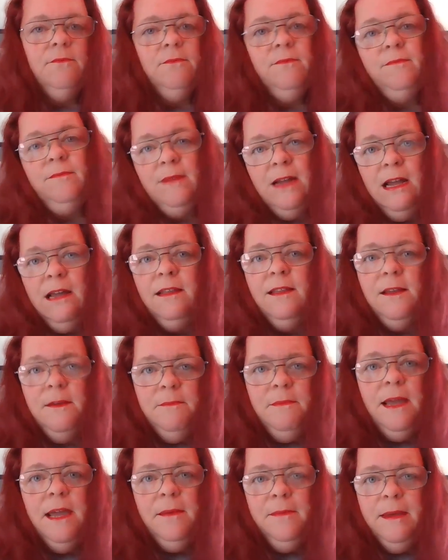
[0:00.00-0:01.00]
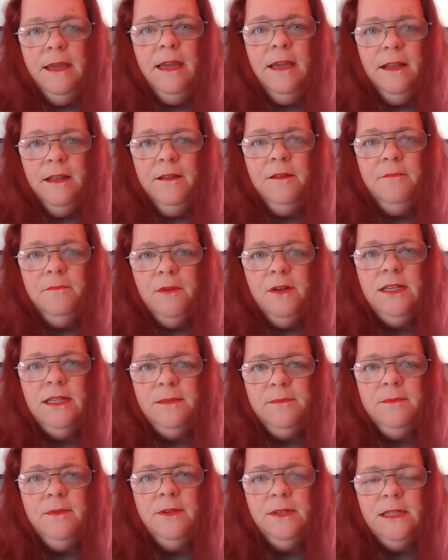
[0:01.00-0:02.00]
well, then maybe,
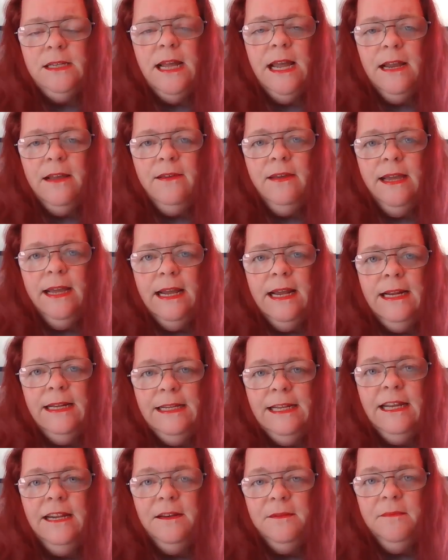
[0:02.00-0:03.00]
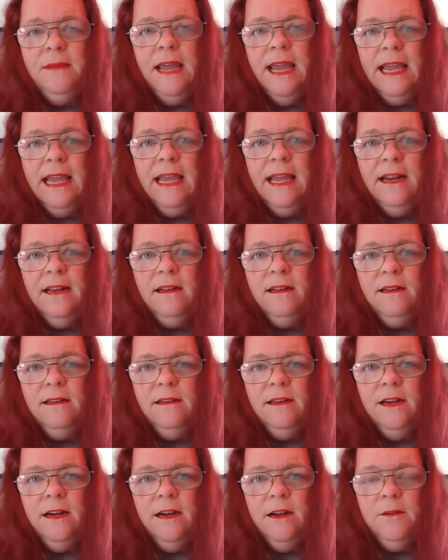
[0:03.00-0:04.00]
most likely it didn't make it.
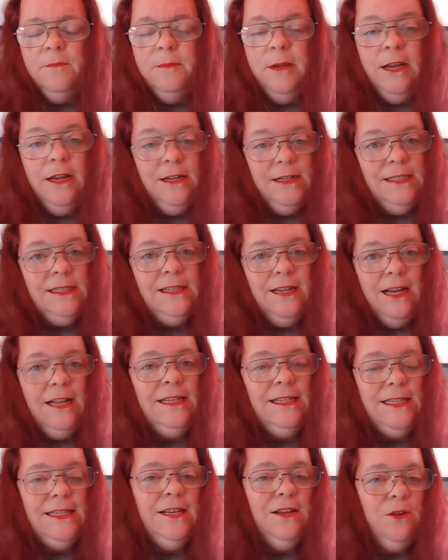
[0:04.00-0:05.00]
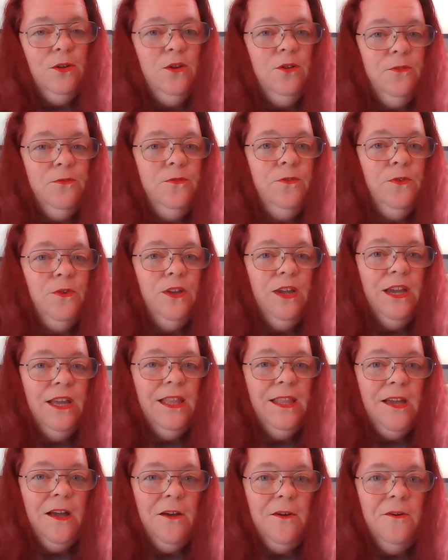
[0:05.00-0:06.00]
But it still could fool you,
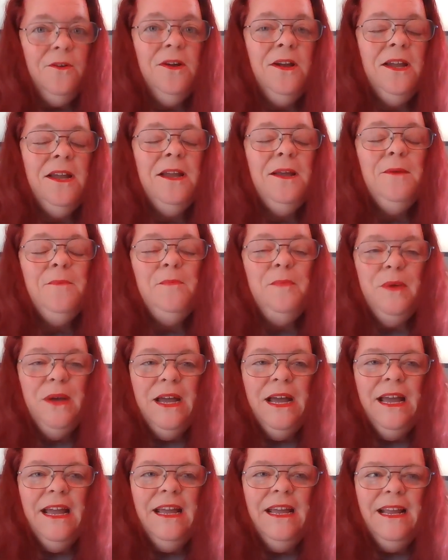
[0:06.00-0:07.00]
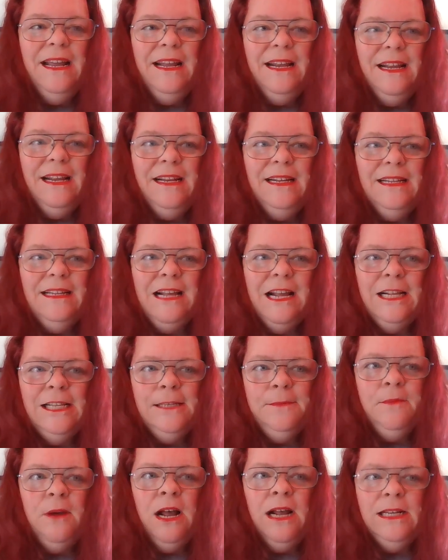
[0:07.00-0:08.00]
though, but
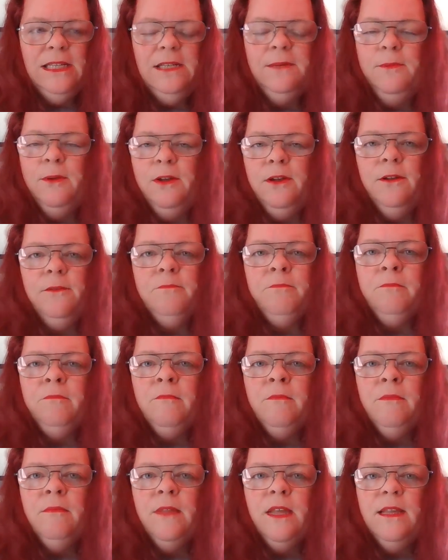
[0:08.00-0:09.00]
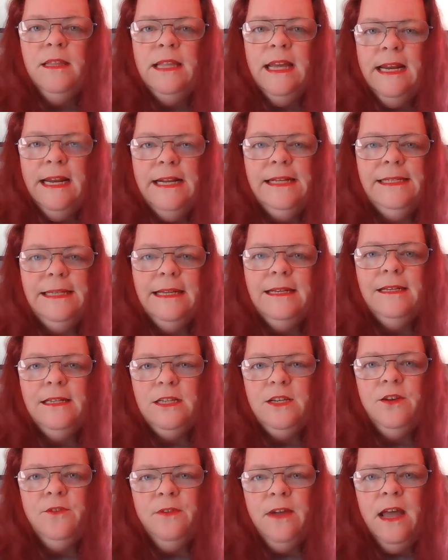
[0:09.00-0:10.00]
it's possible that it didn't
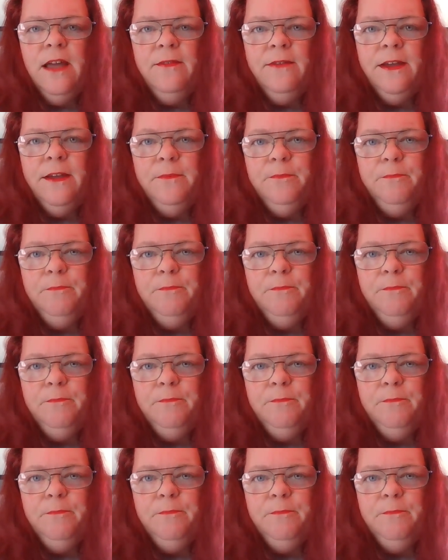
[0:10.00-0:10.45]
survive it.